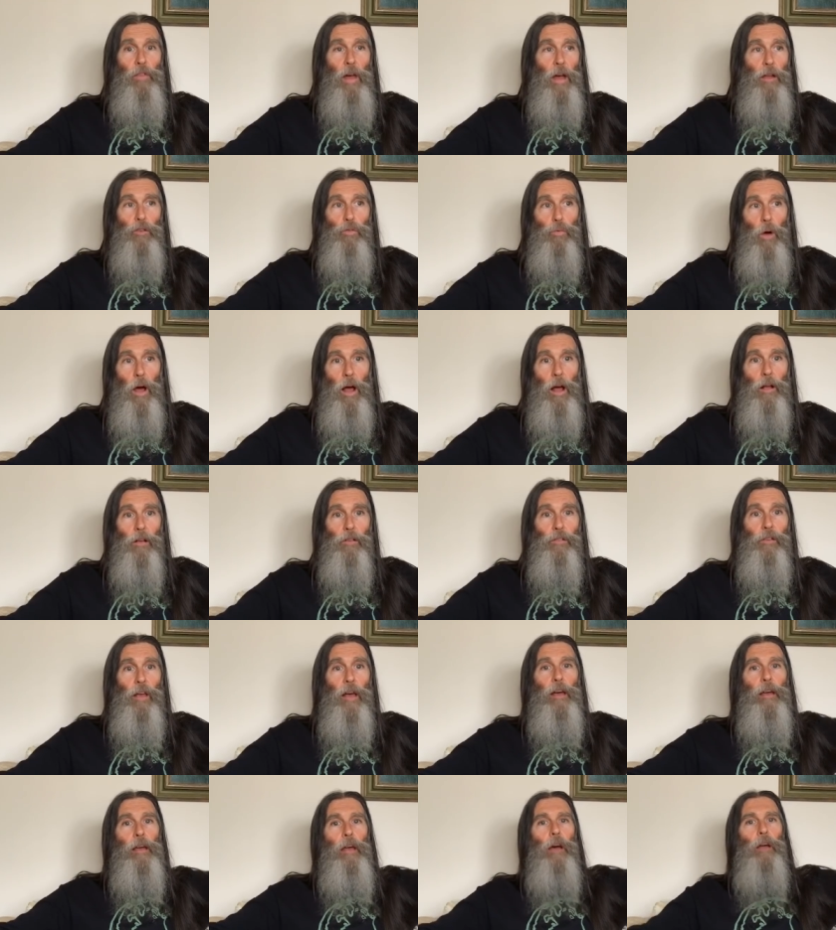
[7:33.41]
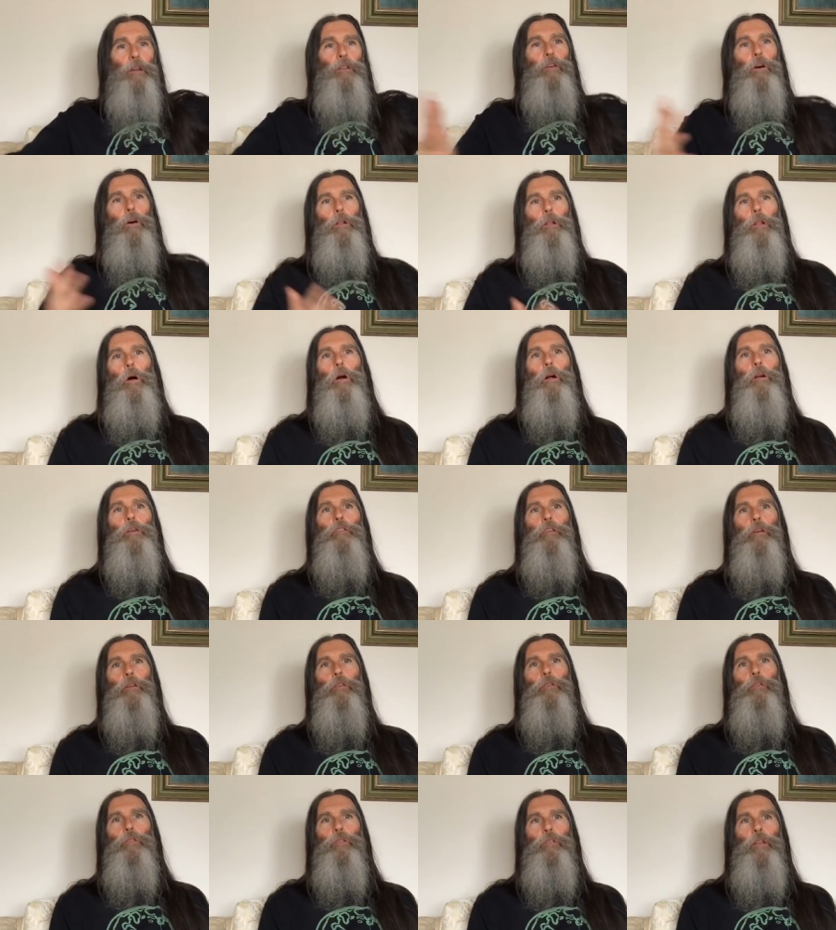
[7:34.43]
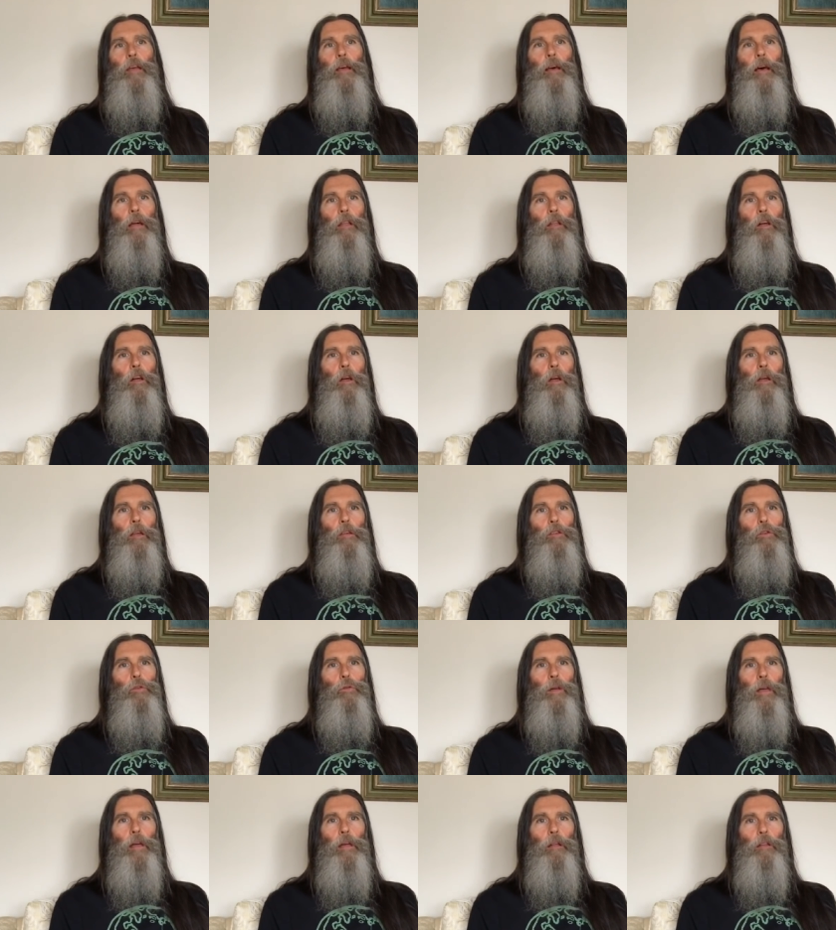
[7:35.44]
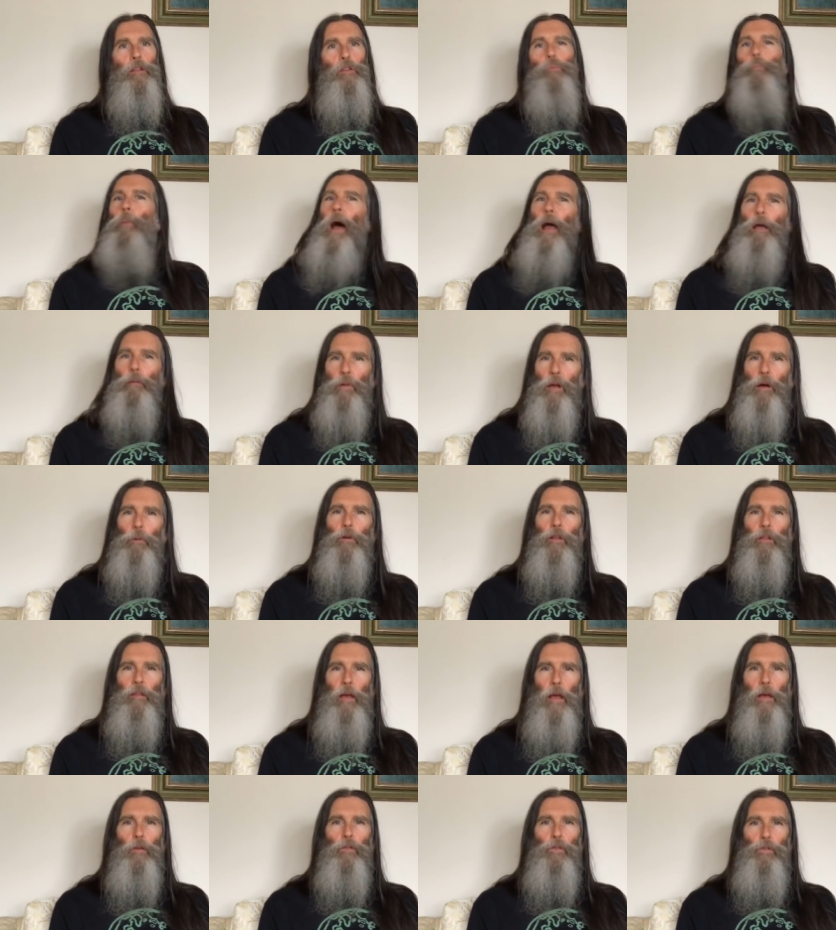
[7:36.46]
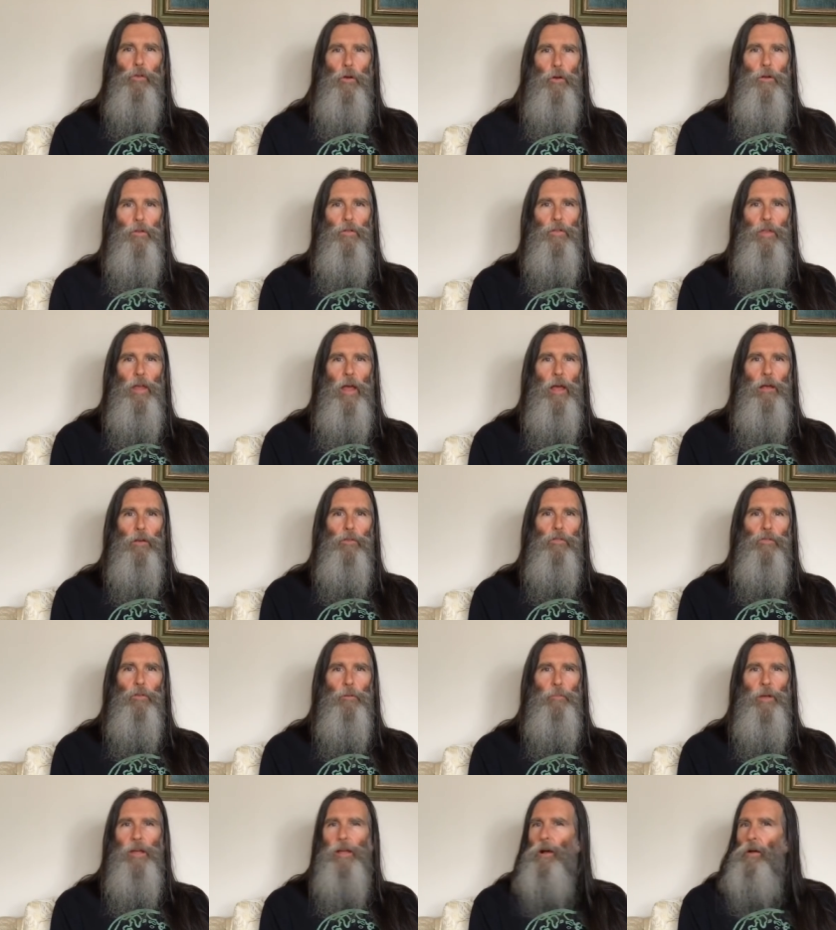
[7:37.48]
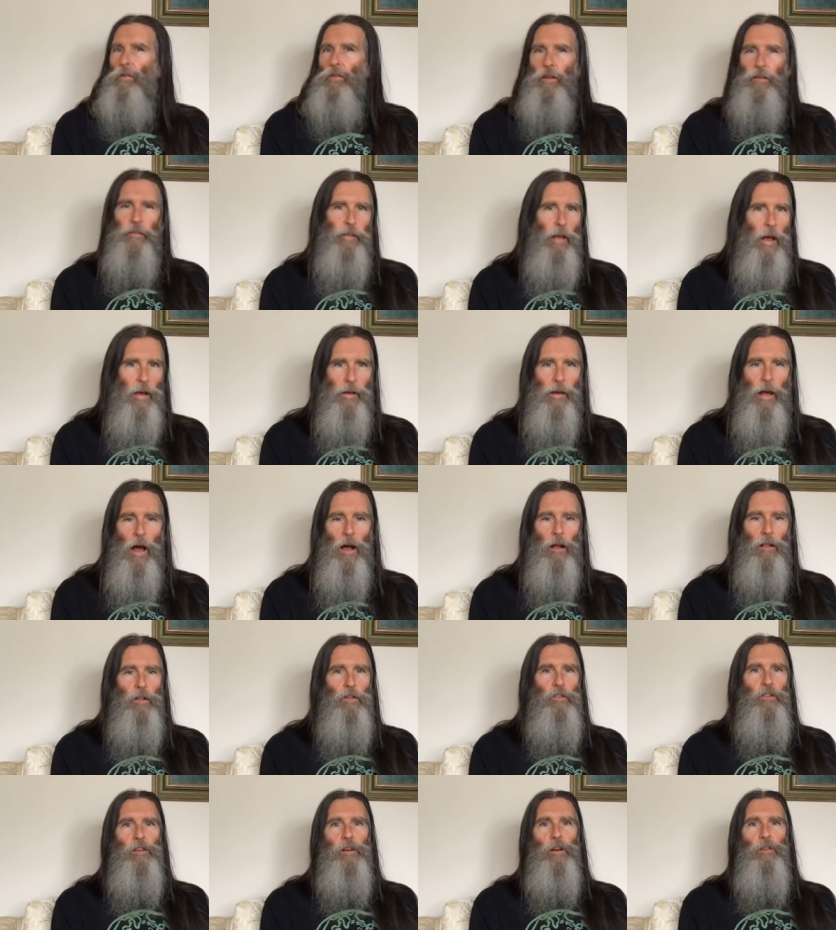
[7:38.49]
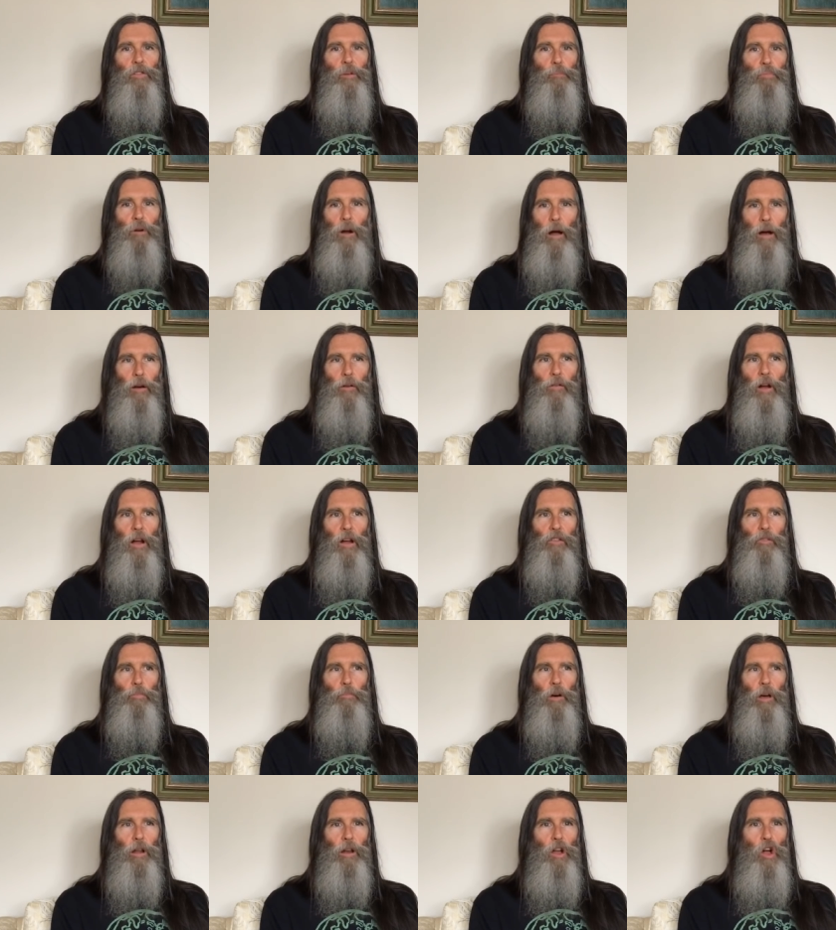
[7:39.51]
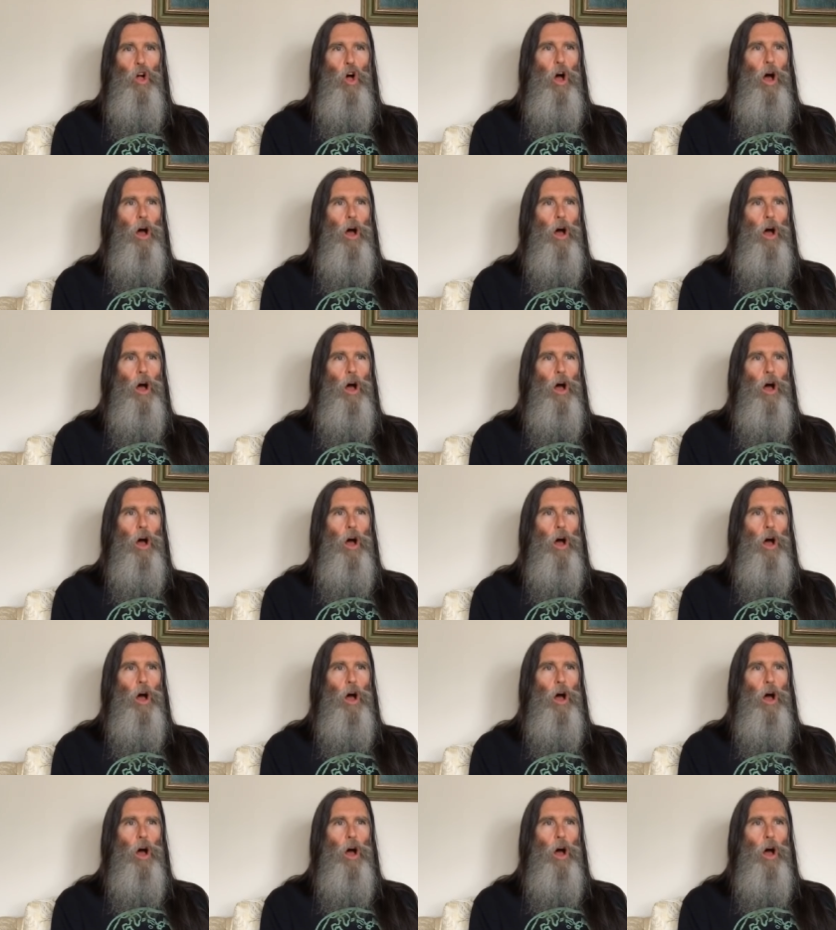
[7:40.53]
That's why I say uh, to a large extent, you can you might be able to take certain things from me on the psychology, on the progress, but